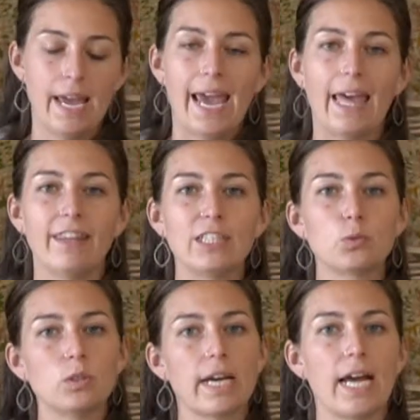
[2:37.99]
And
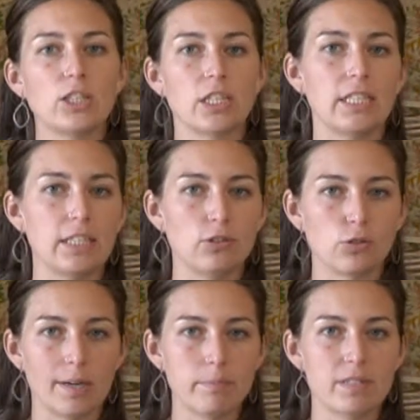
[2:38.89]
this will catch any
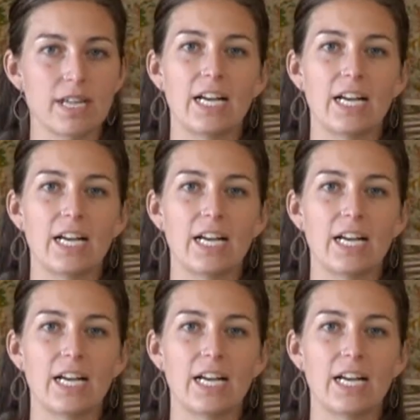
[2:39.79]
drips